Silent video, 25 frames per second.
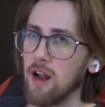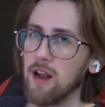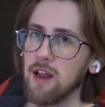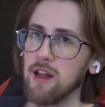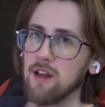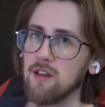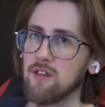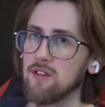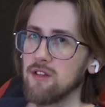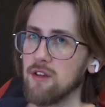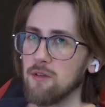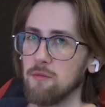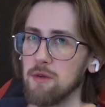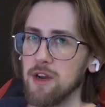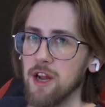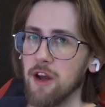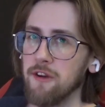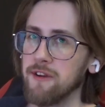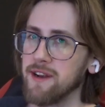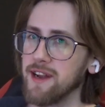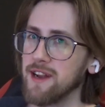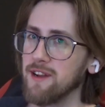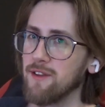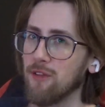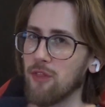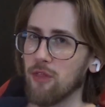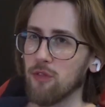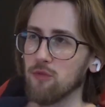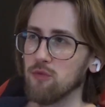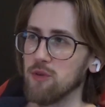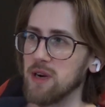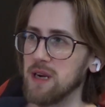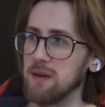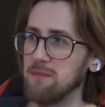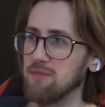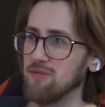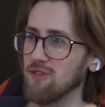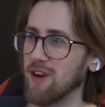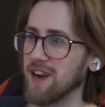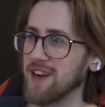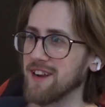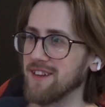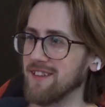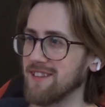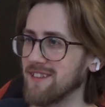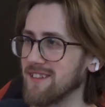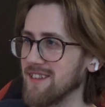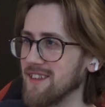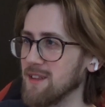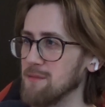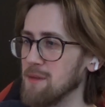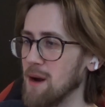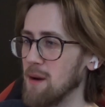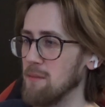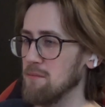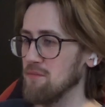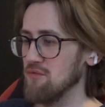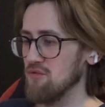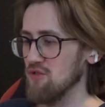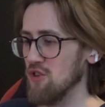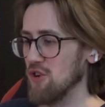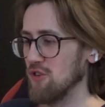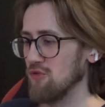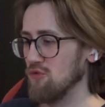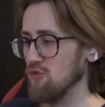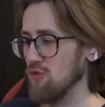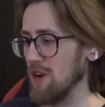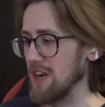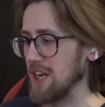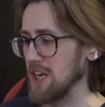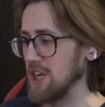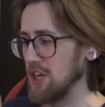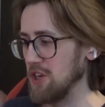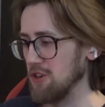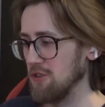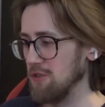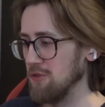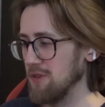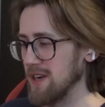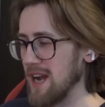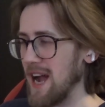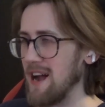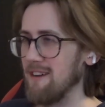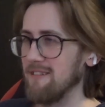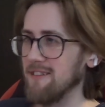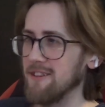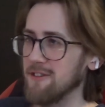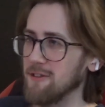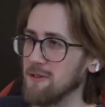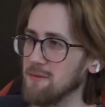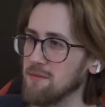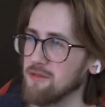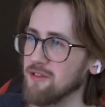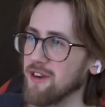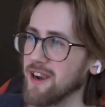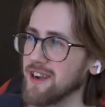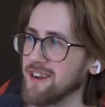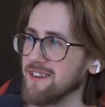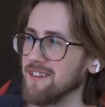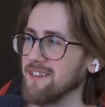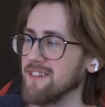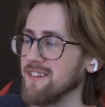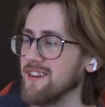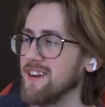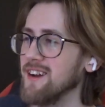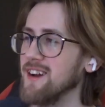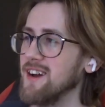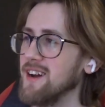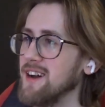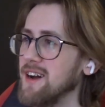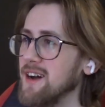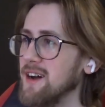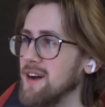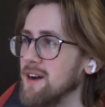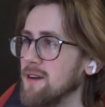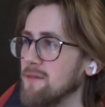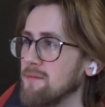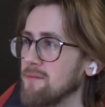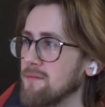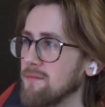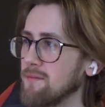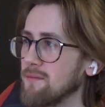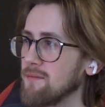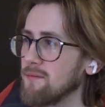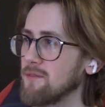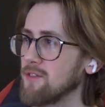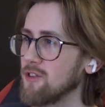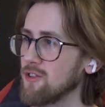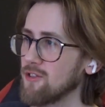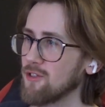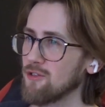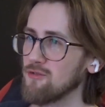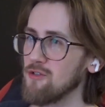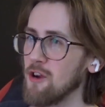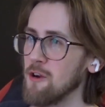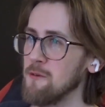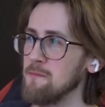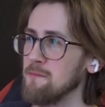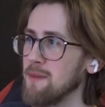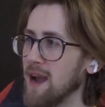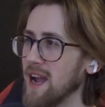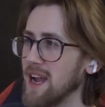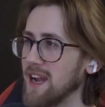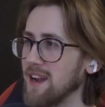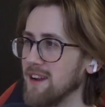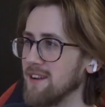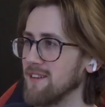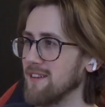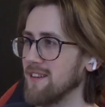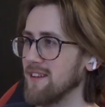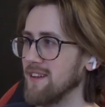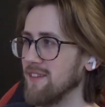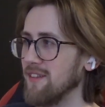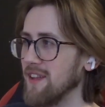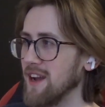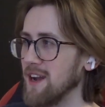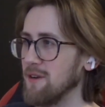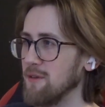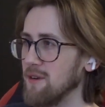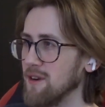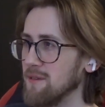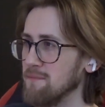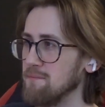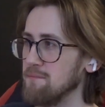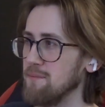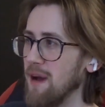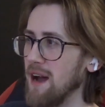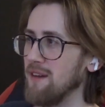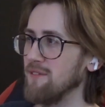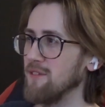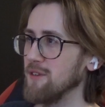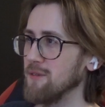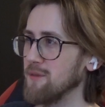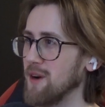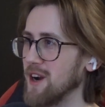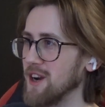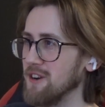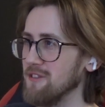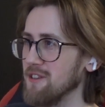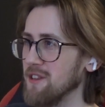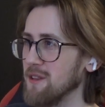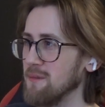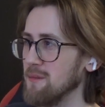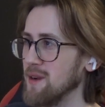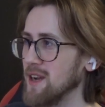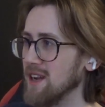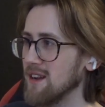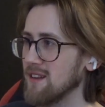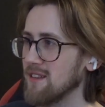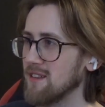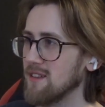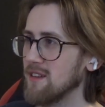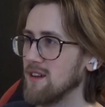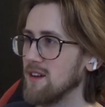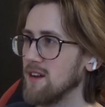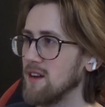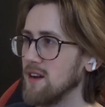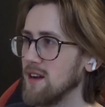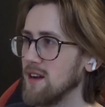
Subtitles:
At least we don't need three pregnancies. About Brooke, Rachel, Karen all pregnant. Just throwing Peyton in there and Bevan while you're in the mix.